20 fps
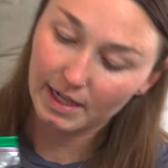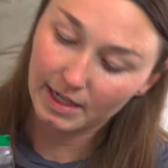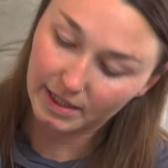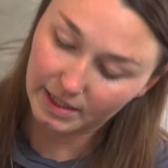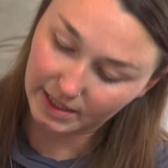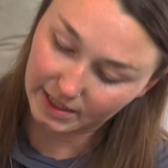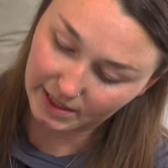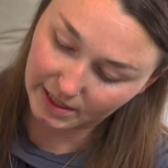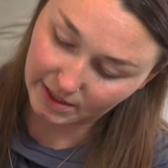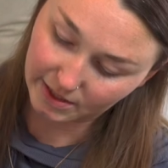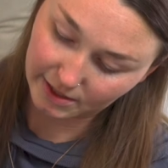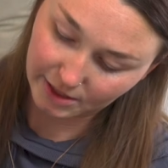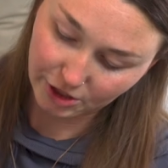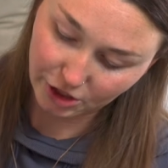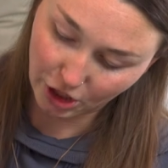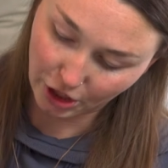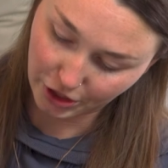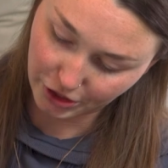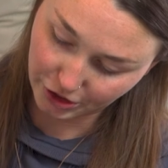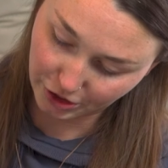This is the
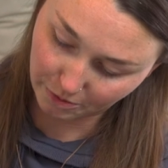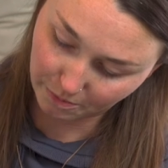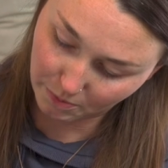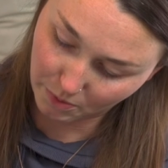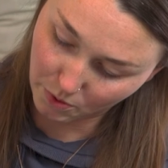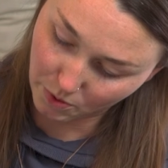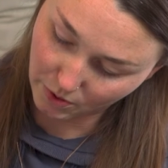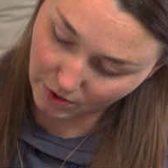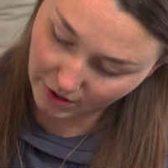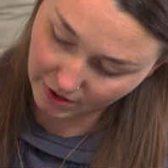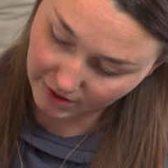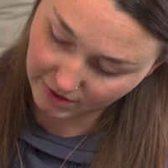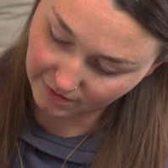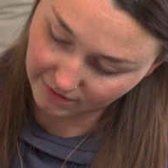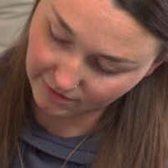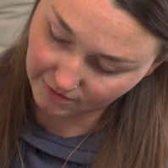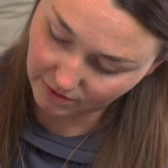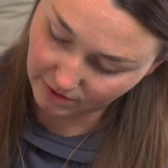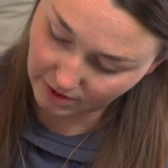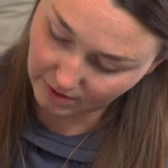charger port
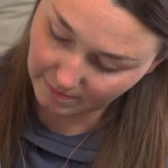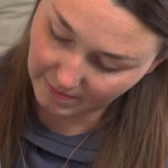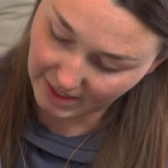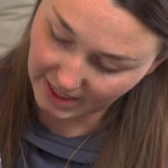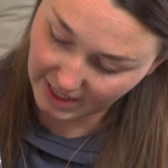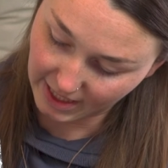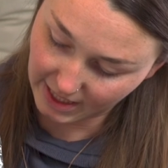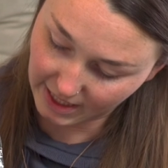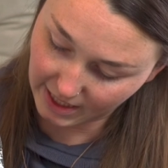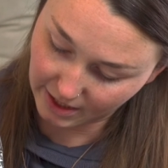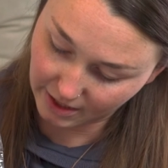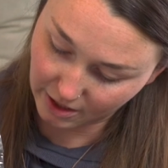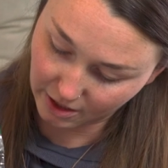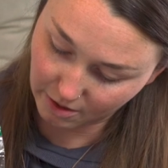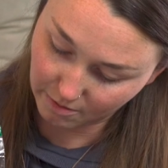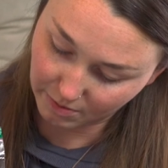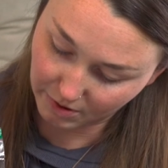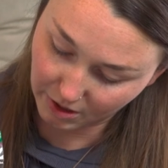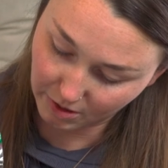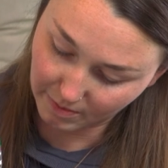for my
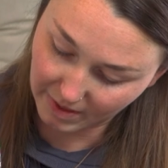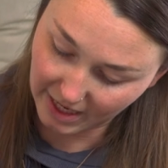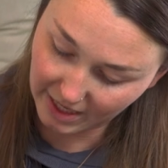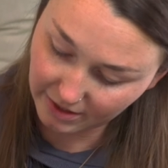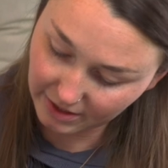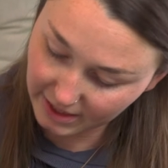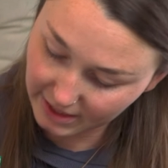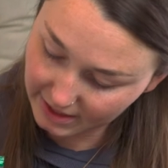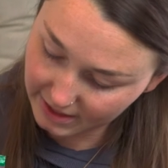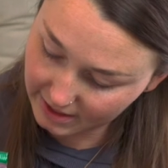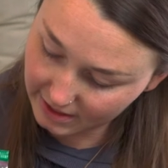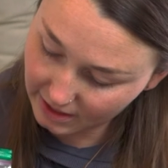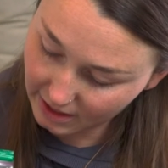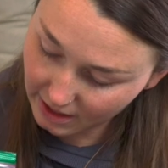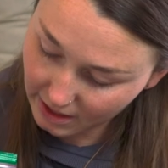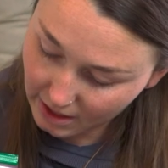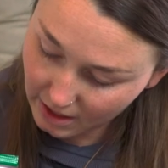GoPro batteries.